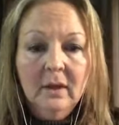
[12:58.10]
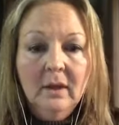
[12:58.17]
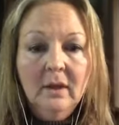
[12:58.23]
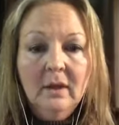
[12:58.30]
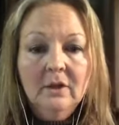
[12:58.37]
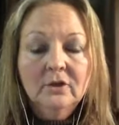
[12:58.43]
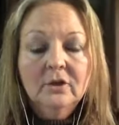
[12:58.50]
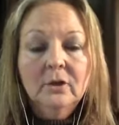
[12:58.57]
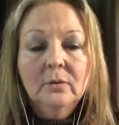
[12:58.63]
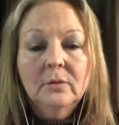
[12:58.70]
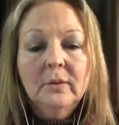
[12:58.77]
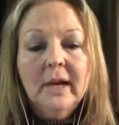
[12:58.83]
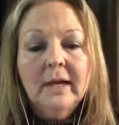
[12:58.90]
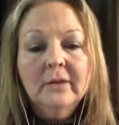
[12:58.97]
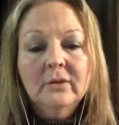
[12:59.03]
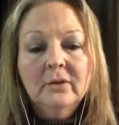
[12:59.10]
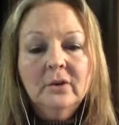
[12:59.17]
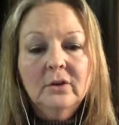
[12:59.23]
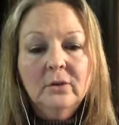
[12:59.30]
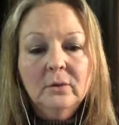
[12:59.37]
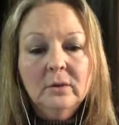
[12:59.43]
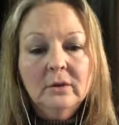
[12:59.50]
So
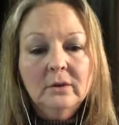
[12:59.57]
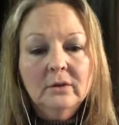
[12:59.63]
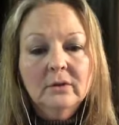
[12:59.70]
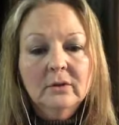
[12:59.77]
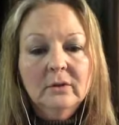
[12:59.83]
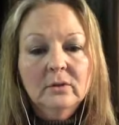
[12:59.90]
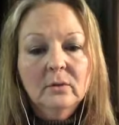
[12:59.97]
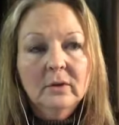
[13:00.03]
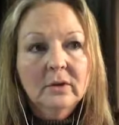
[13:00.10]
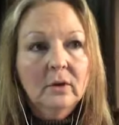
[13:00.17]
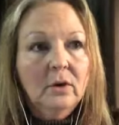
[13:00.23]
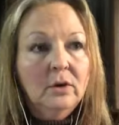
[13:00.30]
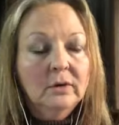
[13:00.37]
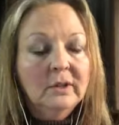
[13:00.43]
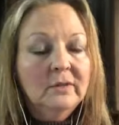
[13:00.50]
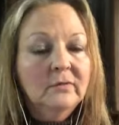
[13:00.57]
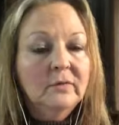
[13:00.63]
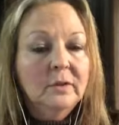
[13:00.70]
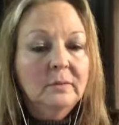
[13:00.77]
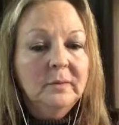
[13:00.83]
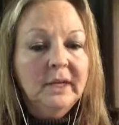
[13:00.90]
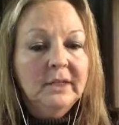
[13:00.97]
rescuers withhold
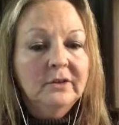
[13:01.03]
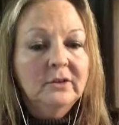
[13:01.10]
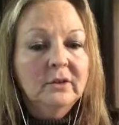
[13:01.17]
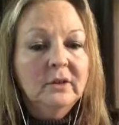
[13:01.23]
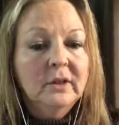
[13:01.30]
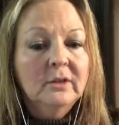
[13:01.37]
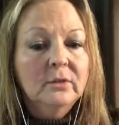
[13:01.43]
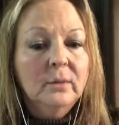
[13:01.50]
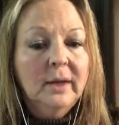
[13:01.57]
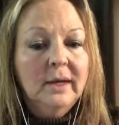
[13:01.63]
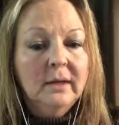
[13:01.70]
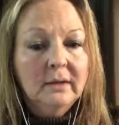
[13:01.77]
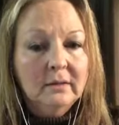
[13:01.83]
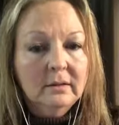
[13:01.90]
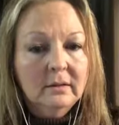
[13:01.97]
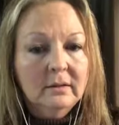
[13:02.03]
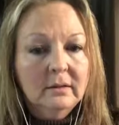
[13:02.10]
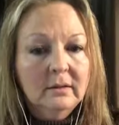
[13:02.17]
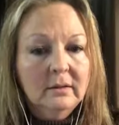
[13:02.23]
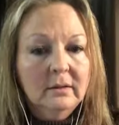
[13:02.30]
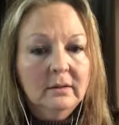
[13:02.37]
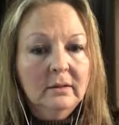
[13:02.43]
information as well.
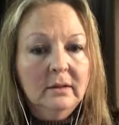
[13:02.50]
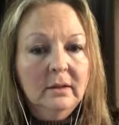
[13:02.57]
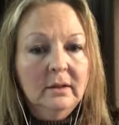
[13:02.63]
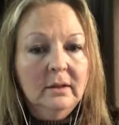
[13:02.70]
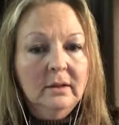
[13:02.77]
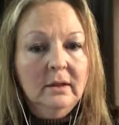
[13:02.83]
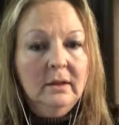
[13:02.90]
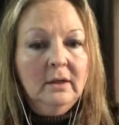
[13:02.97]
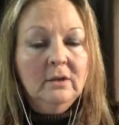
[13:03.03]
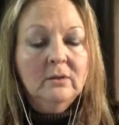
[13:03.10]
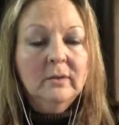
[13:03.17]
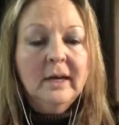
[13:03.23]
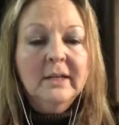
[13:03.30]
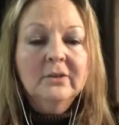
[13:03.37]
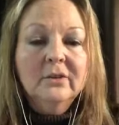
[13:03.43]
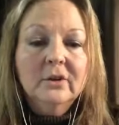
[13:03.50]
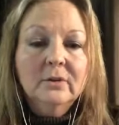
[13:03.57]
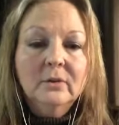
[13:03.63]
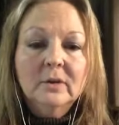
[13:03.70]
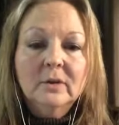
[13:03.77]
Rescuers